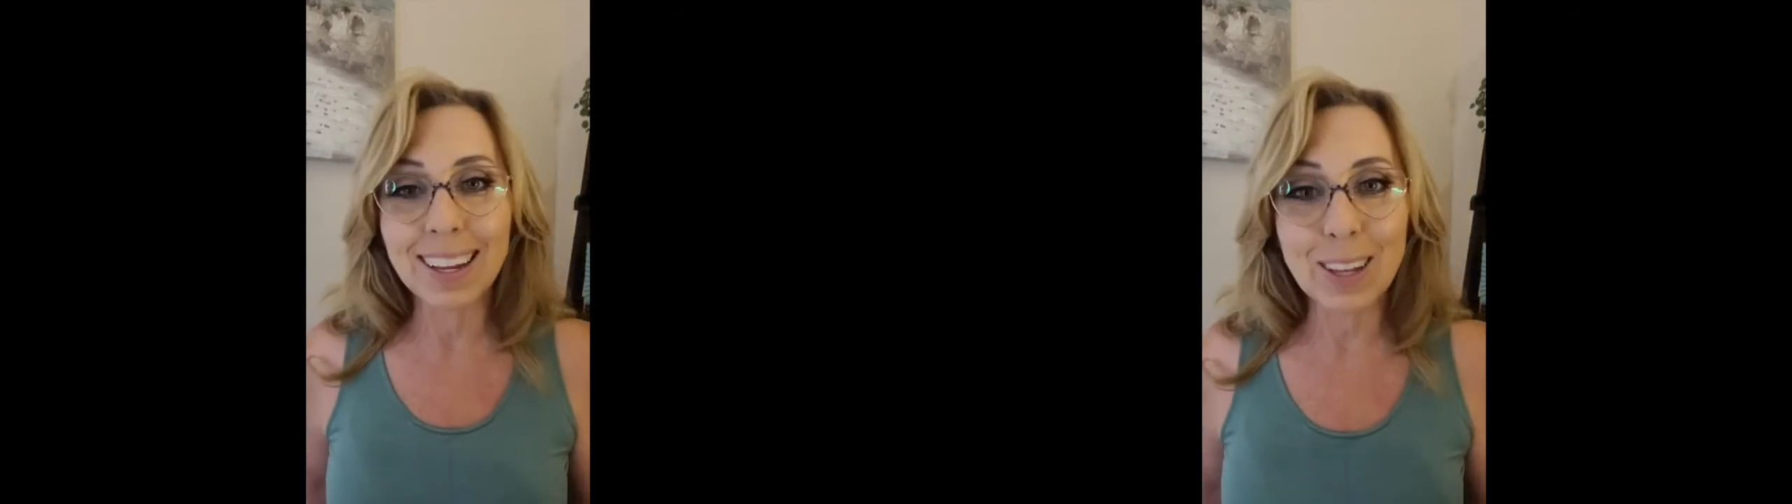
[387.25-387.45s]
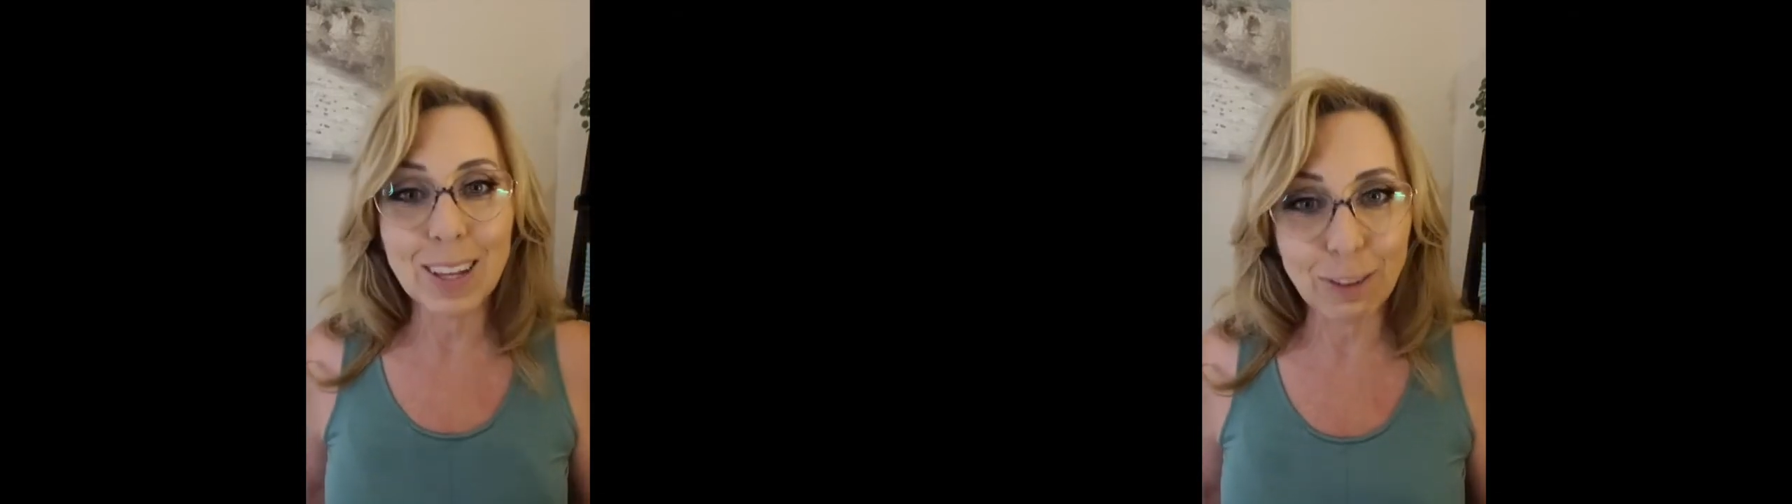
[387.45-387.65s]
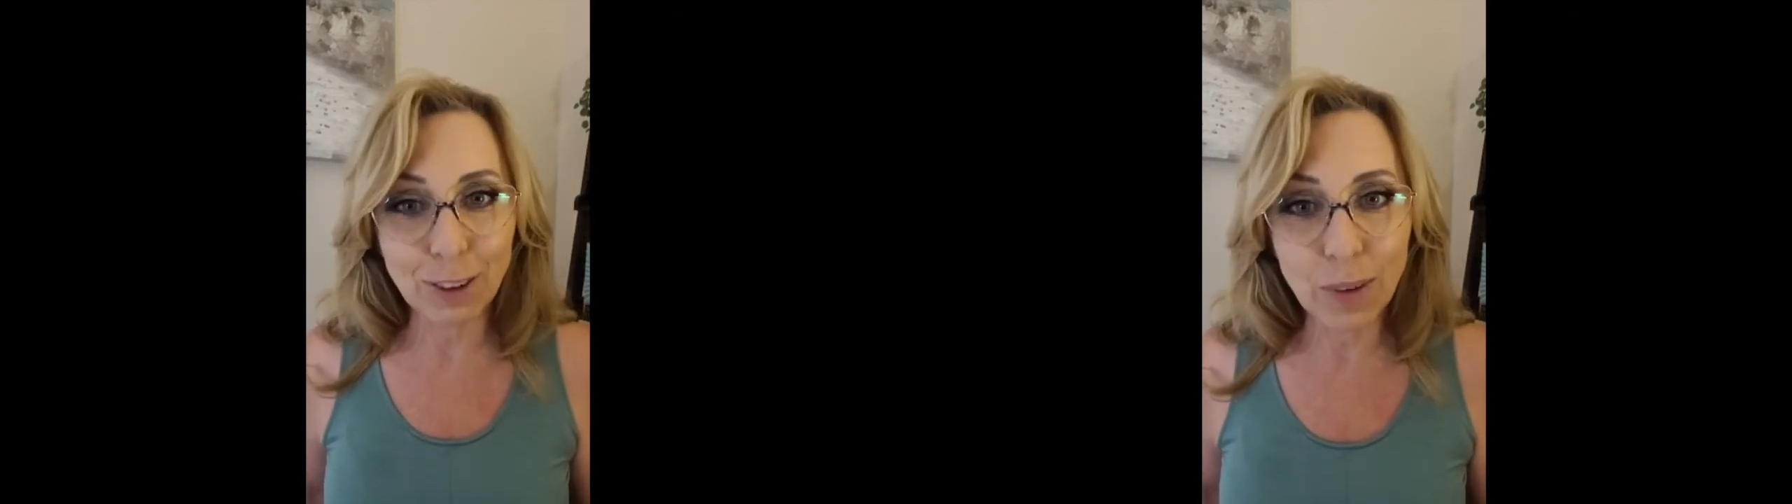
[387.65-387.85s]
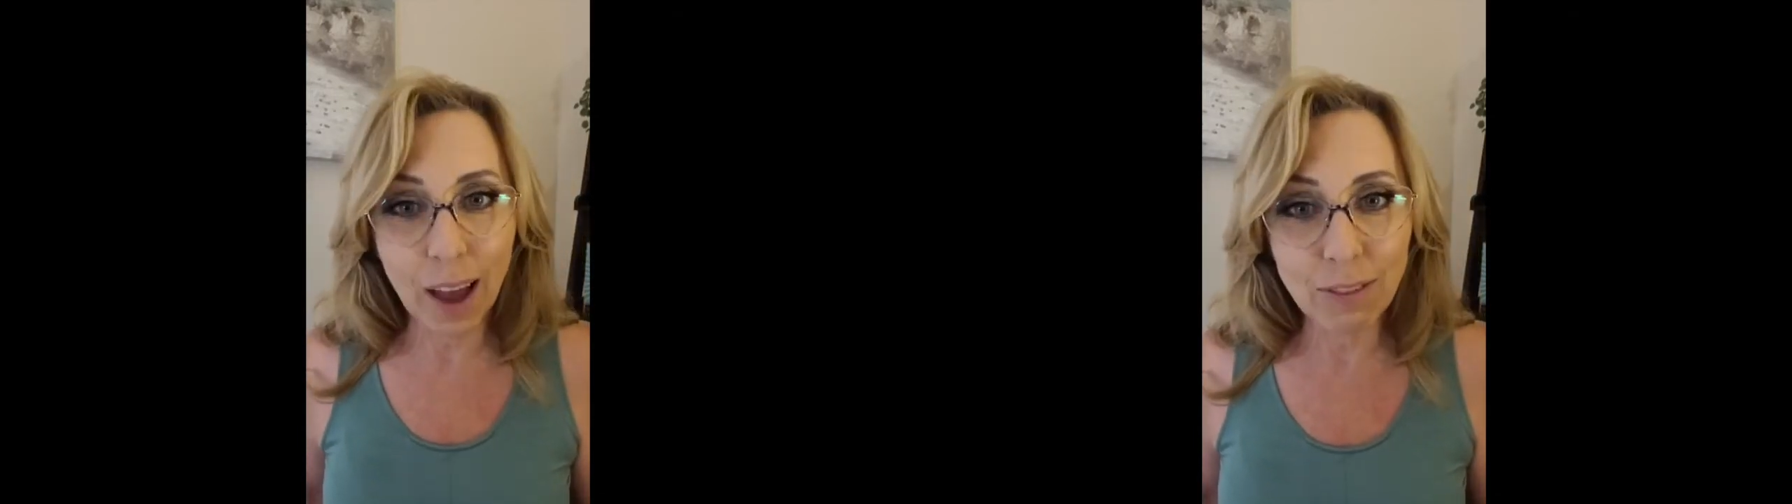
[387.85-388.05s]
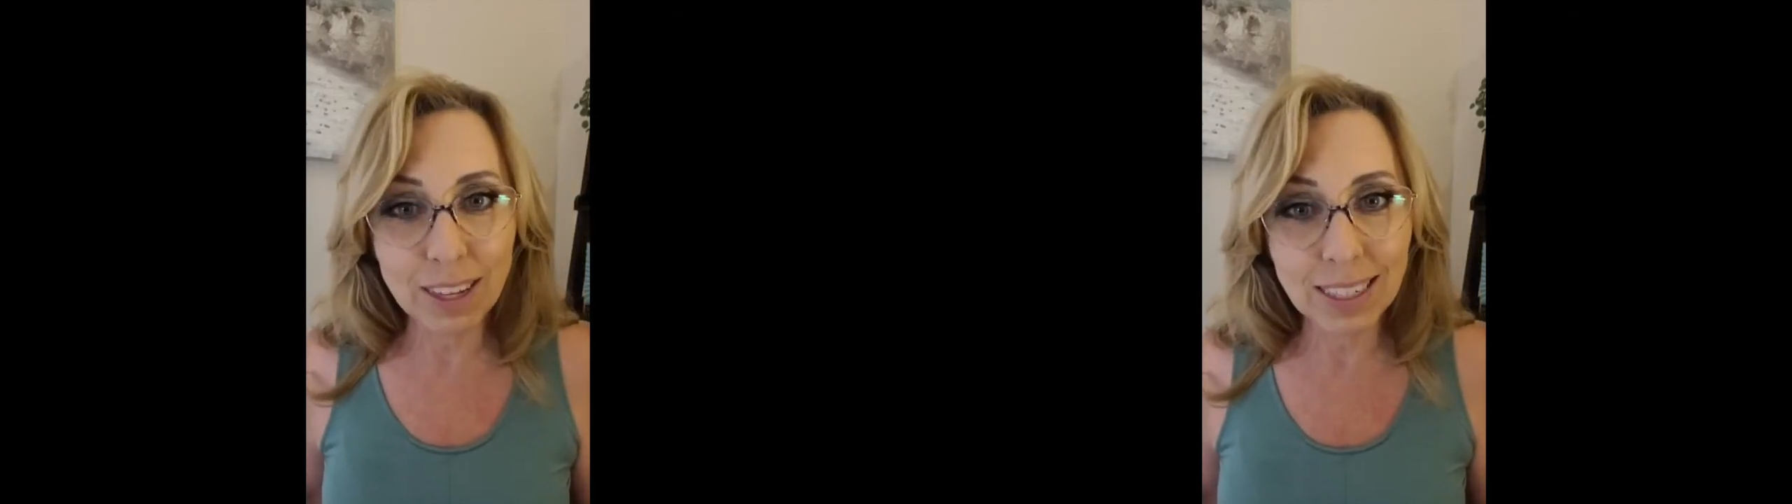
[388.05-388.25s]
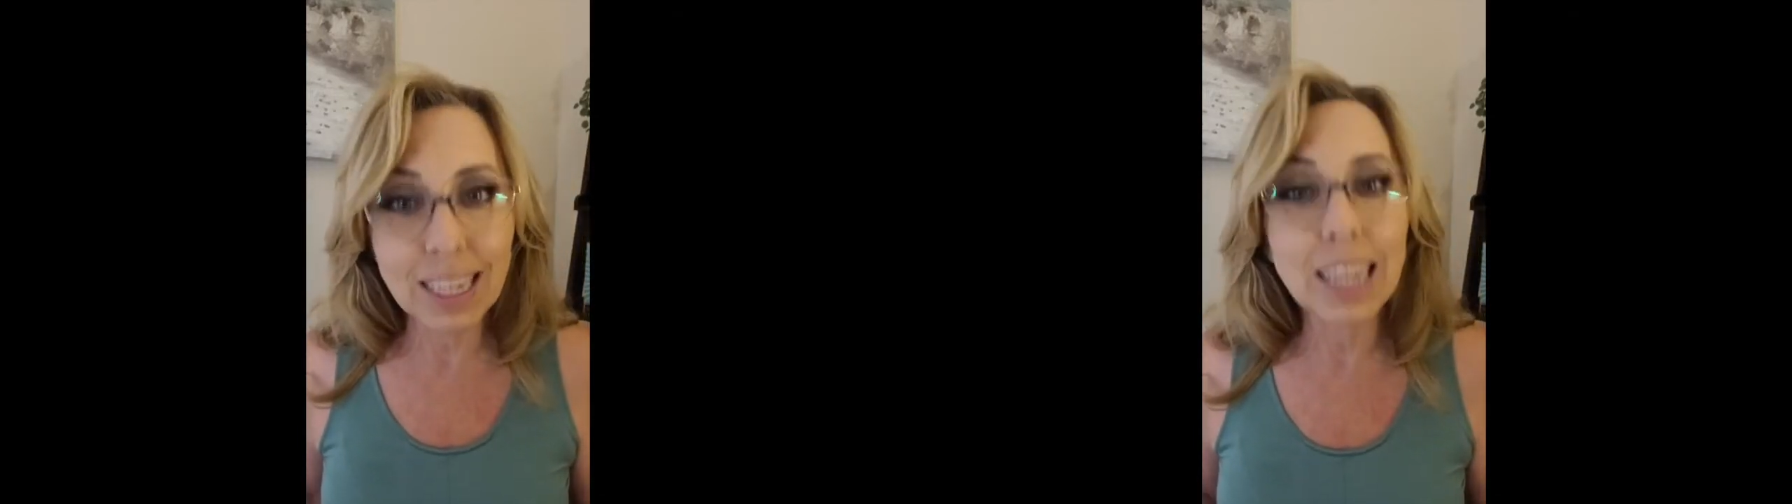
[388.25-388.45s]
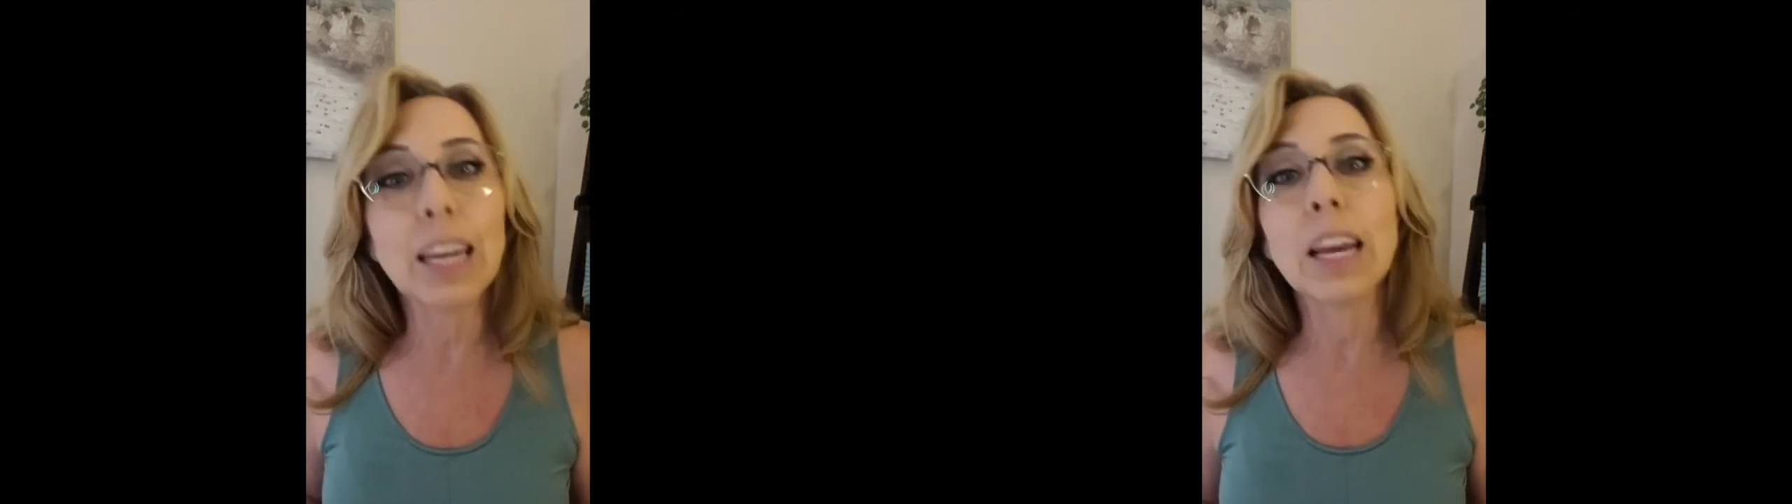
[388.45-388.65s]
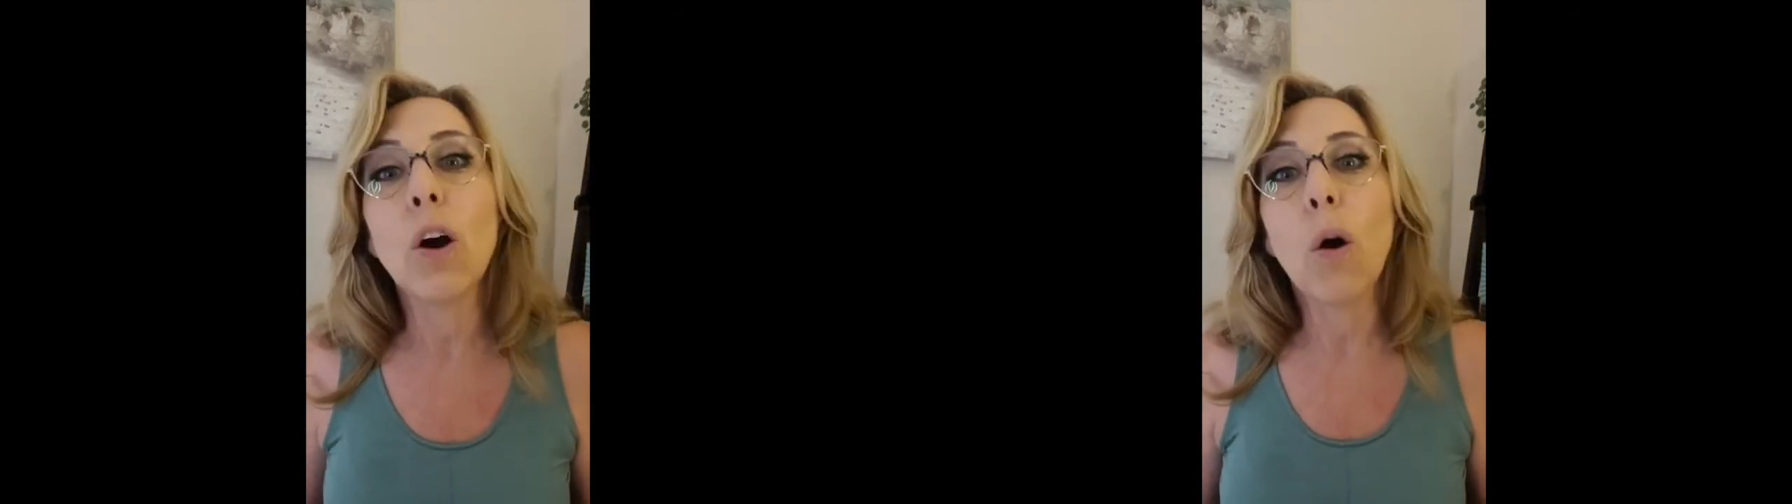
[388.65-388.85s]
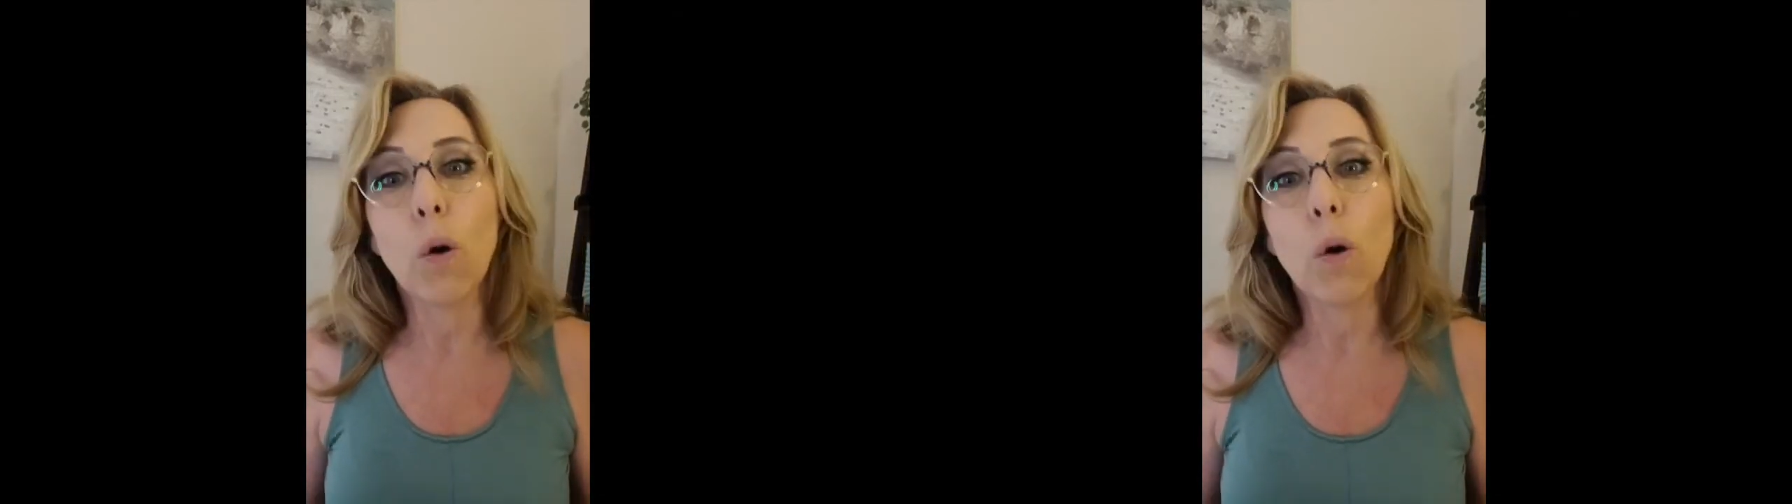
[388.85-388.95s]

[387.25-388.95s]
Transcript: if you have this tea